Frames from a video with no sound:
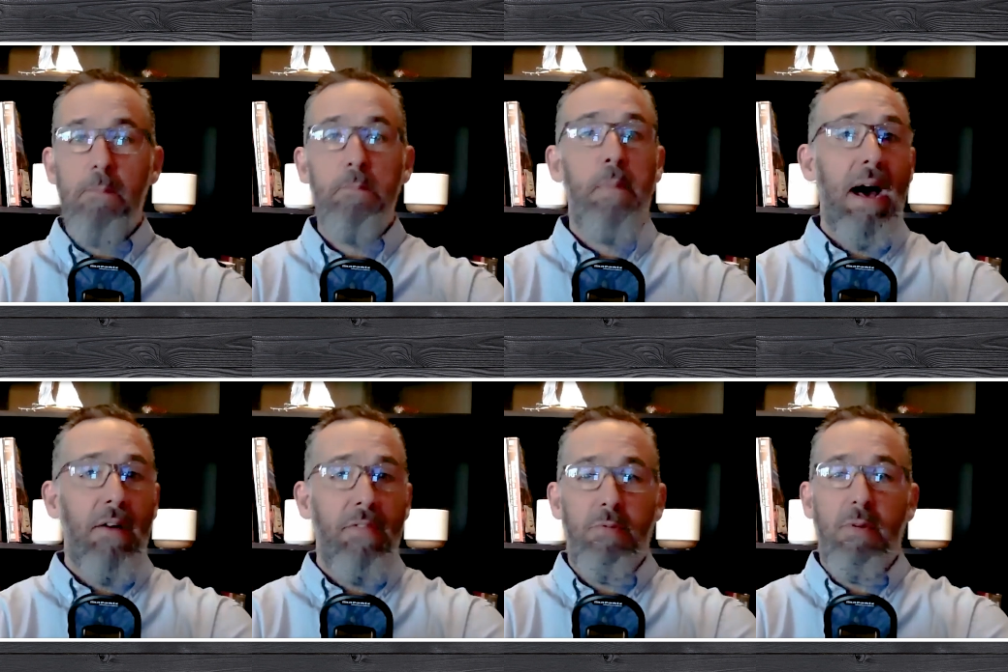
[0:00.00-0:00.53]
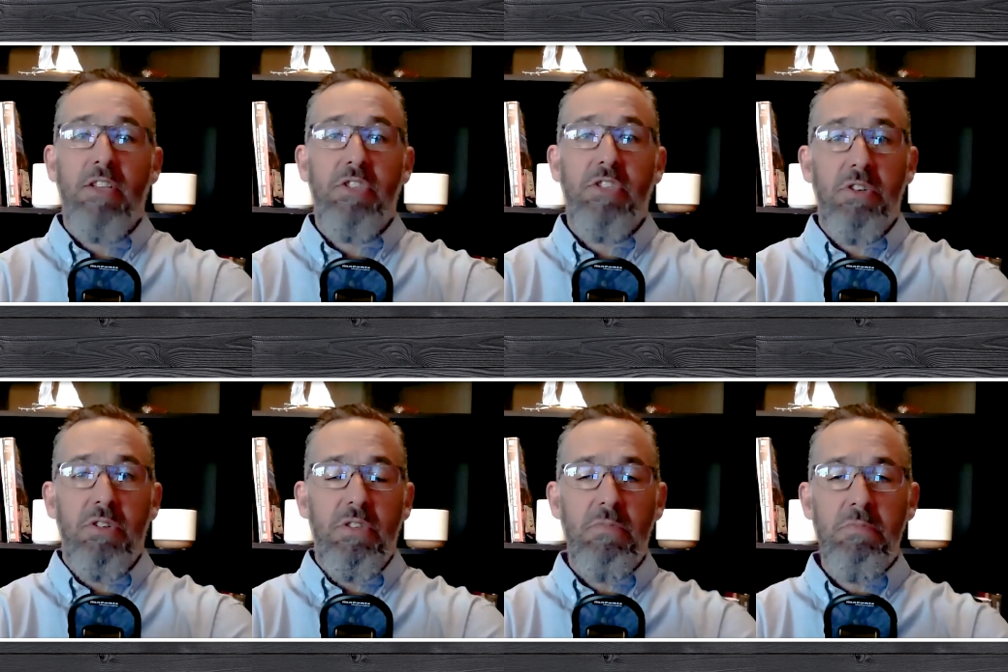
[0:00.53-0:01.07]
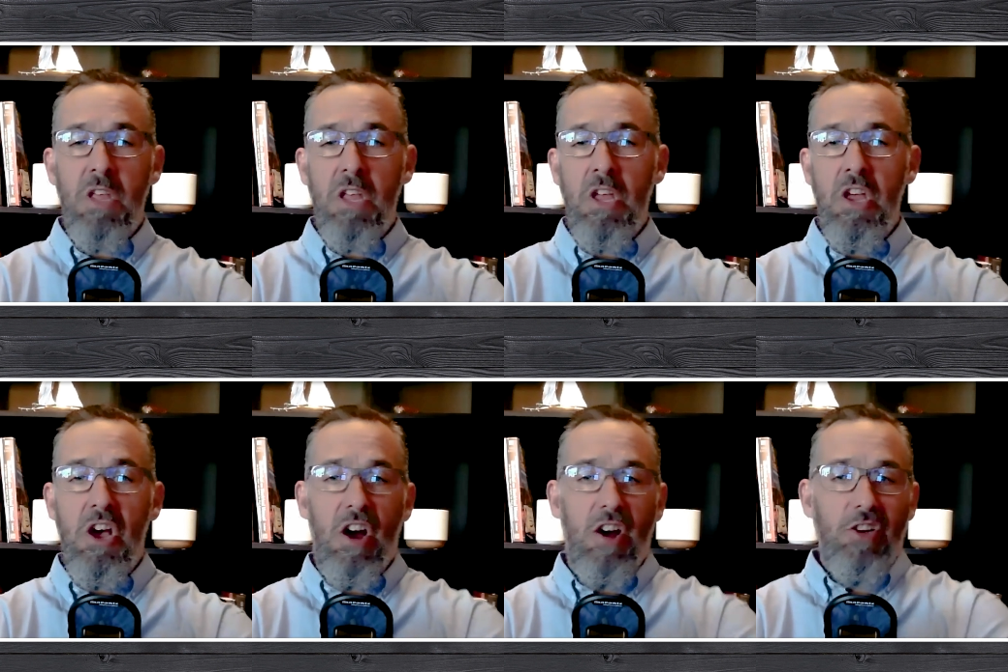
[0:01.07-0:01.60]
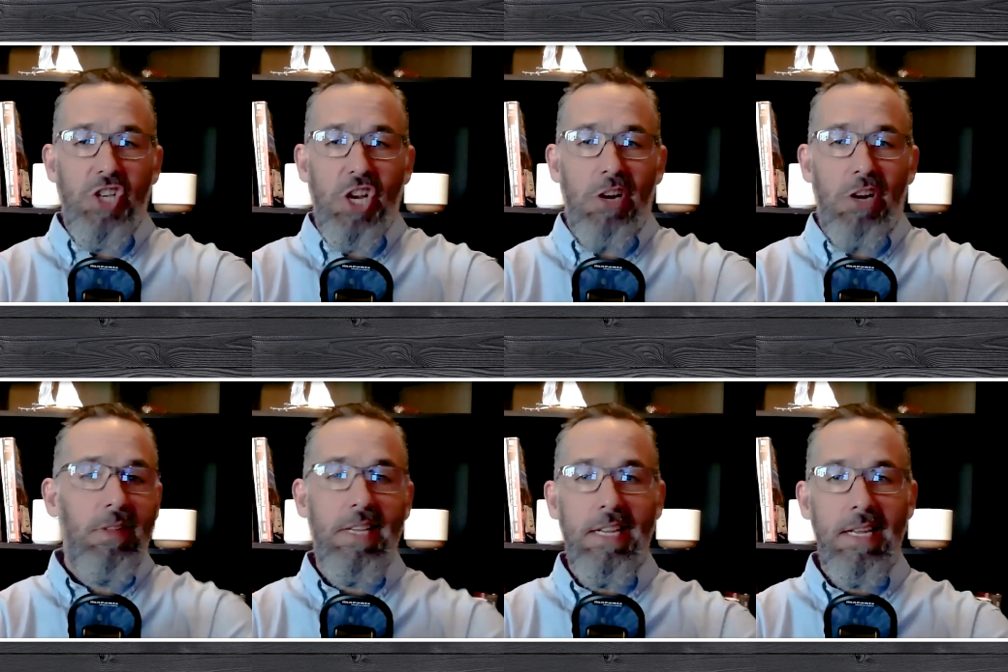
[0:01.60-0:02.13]
bow thrusters are
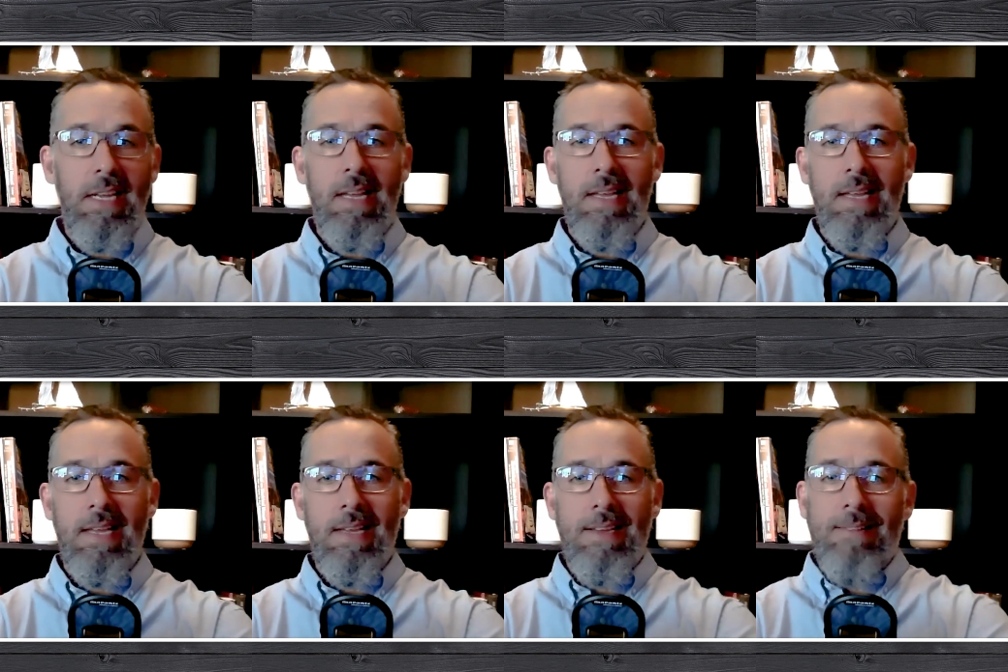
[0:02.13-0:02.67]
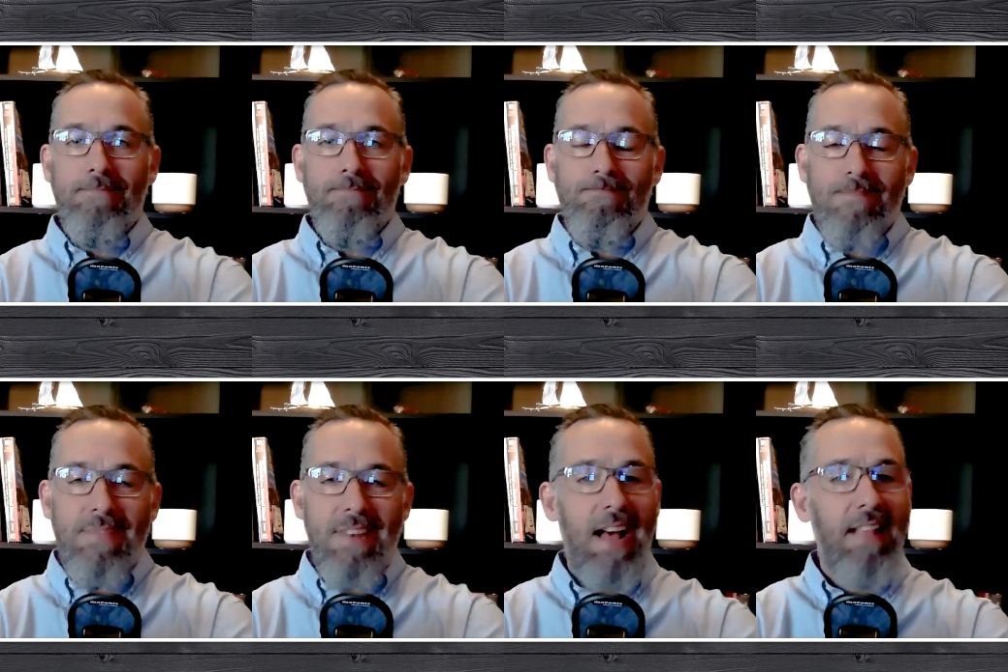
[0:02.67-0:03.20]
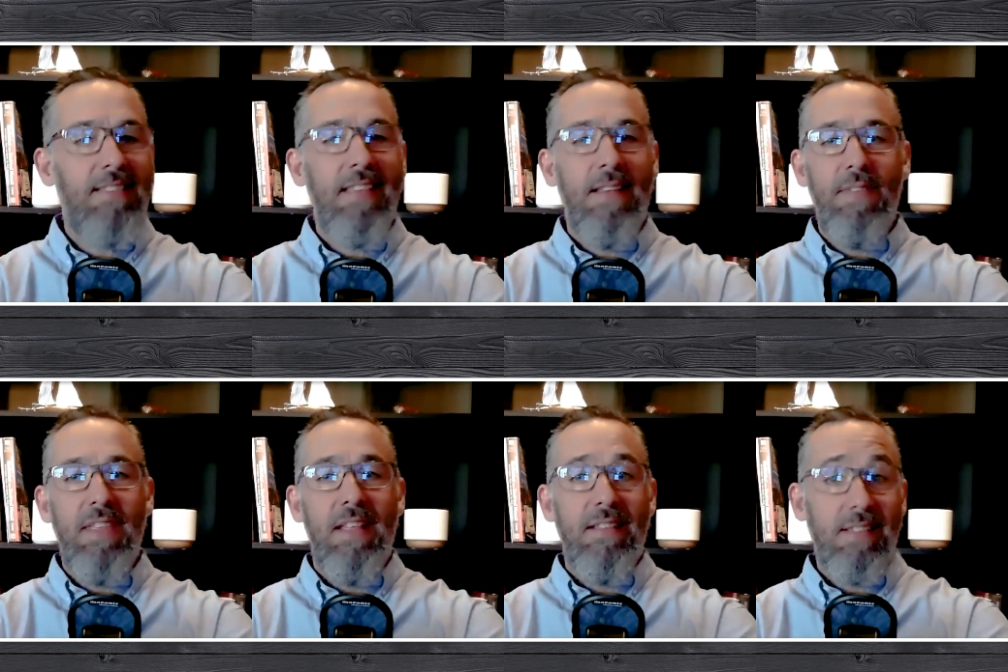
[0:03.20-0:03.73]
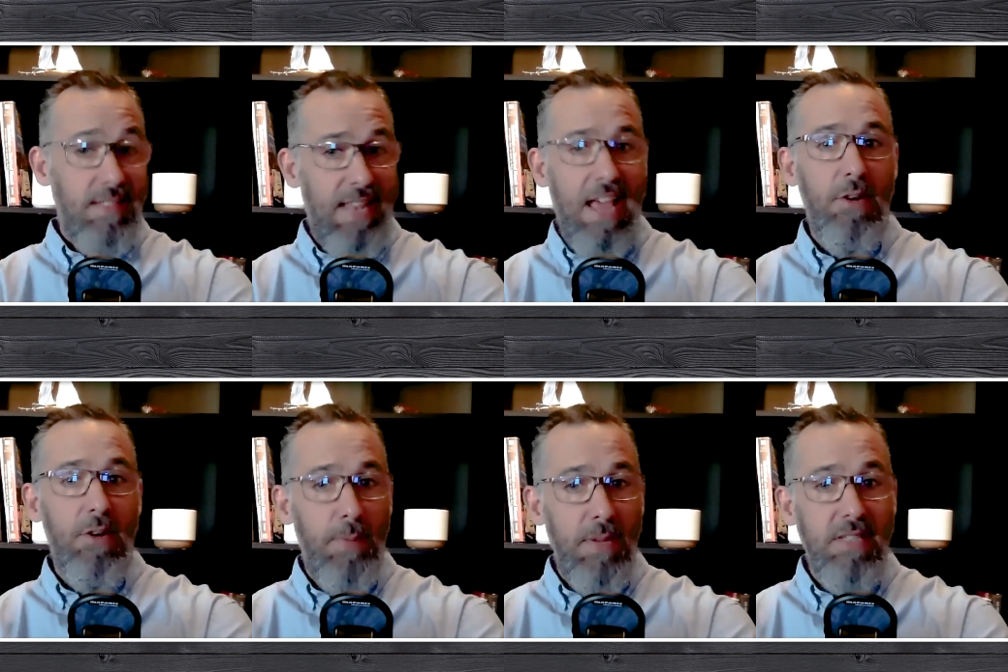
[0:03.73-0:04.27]
generally not something that's a
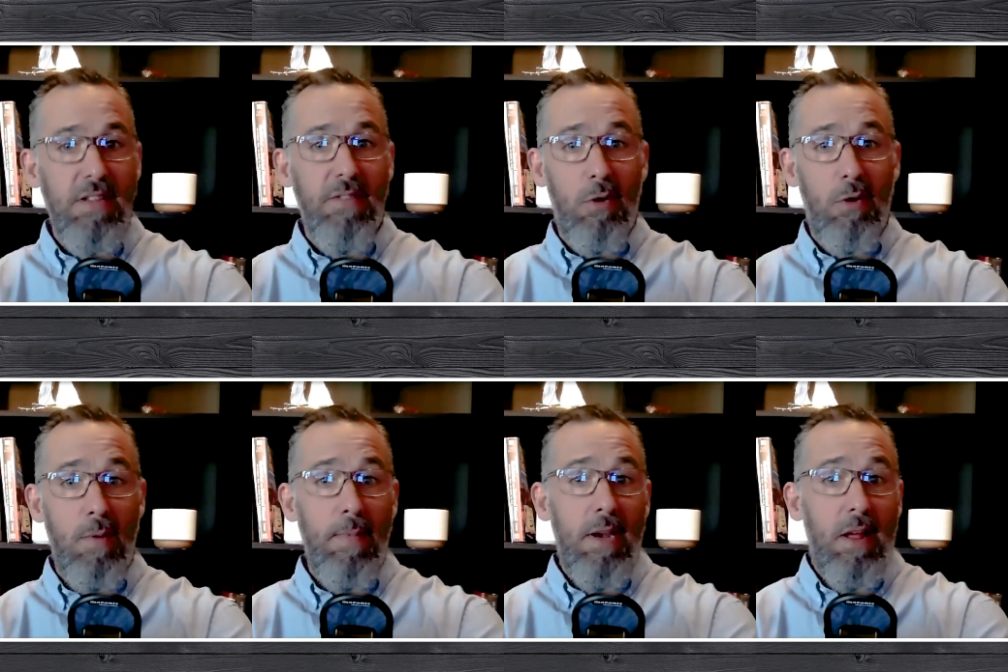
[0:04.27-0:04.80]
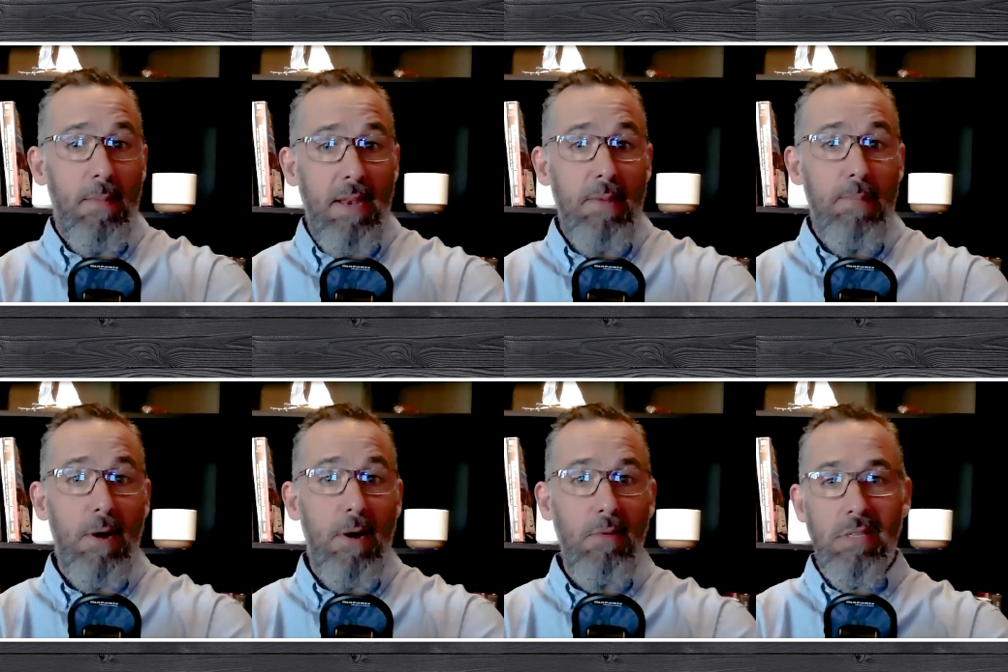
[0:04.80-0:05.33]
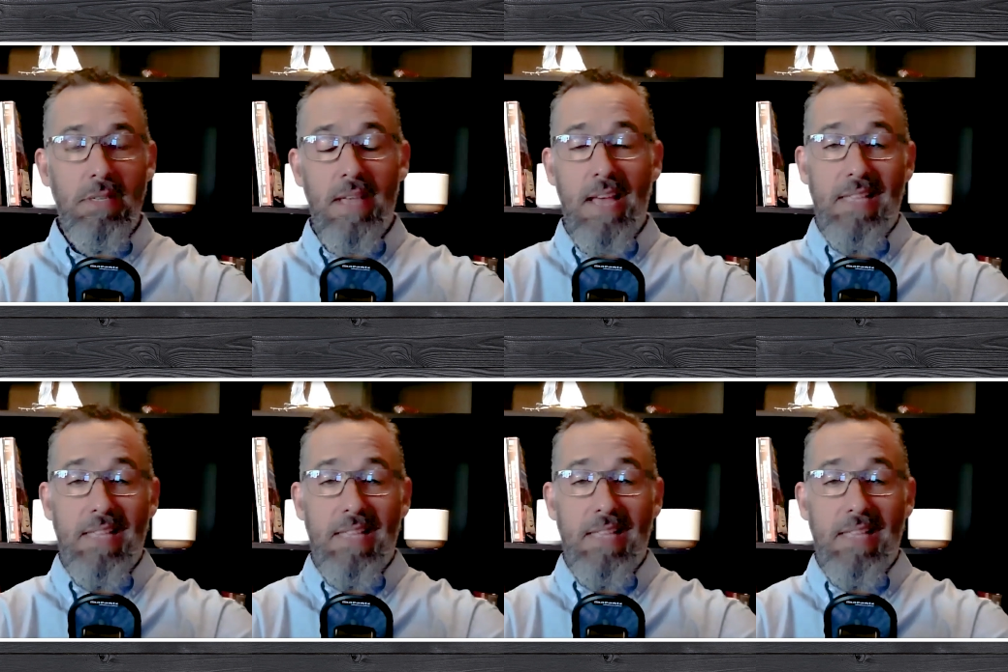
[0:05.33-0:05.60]
standard piece of equipment on many boats.